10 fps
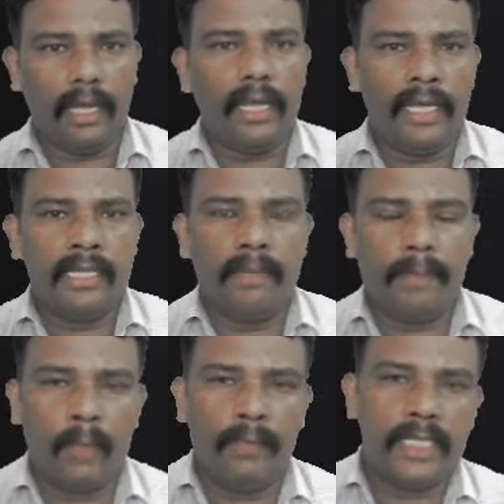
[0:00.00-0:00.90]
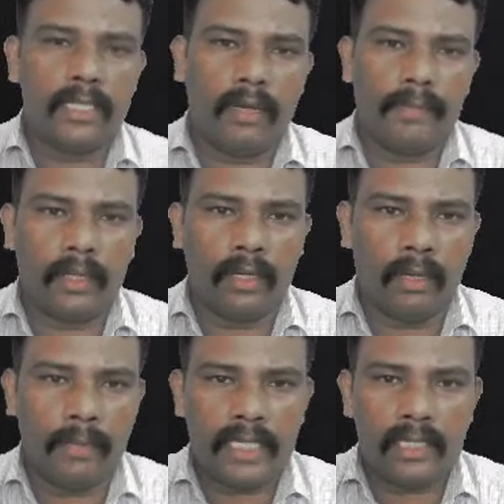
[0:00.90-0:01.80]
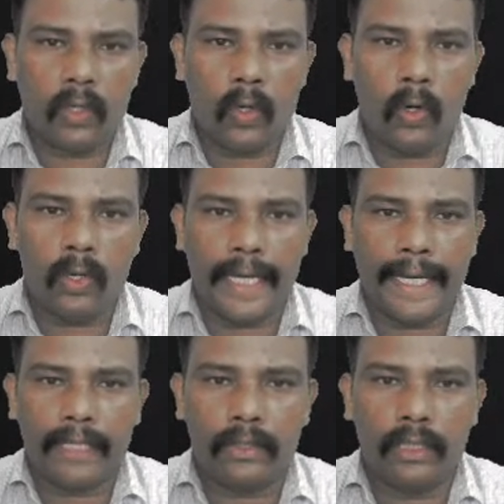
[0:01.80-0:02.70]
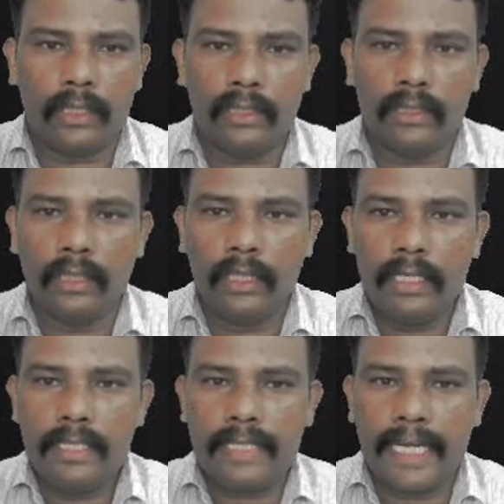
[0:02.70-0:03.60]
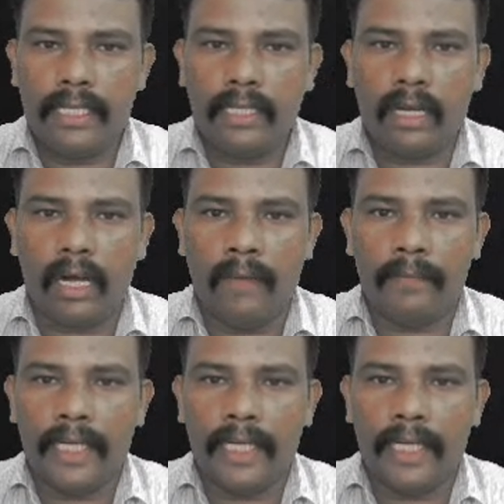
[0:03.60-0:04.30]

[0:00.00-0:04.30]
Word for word: is the professor of economics, co-director, Center of